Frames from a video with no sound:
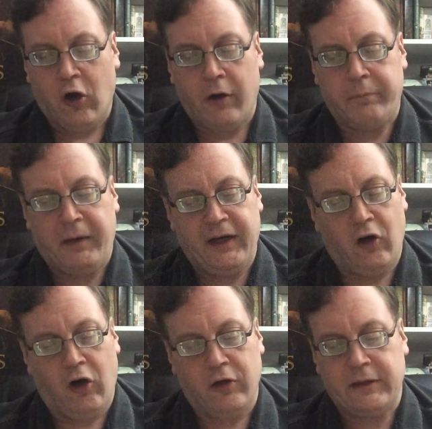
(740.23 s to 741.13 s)
or by
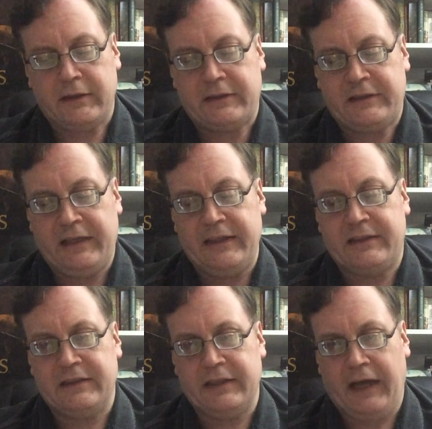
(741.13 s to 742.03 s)
all the
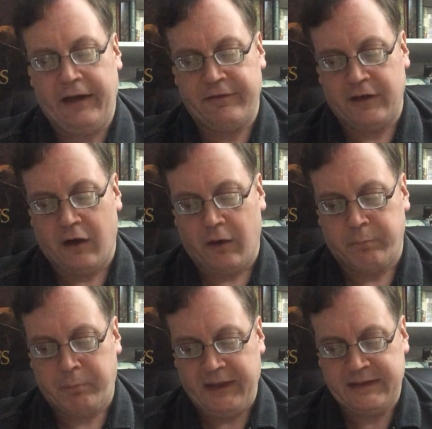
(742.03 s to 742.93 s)
saints in heaven
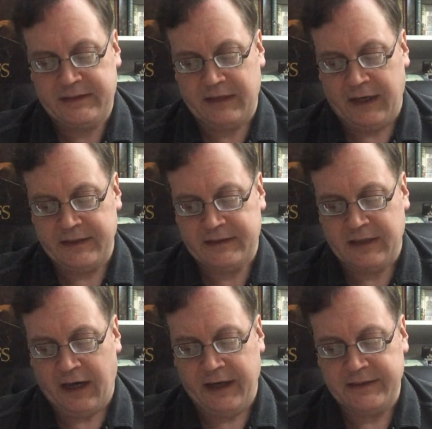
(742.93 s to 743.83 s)
I'll baste thy
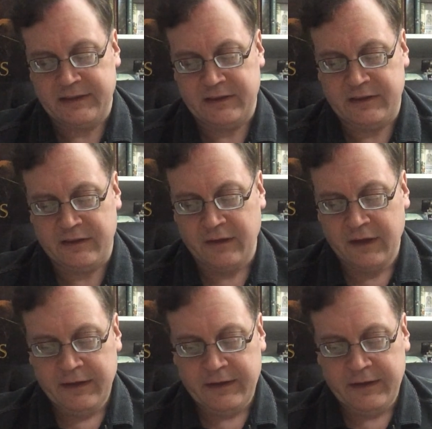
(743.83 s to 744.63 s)
sides until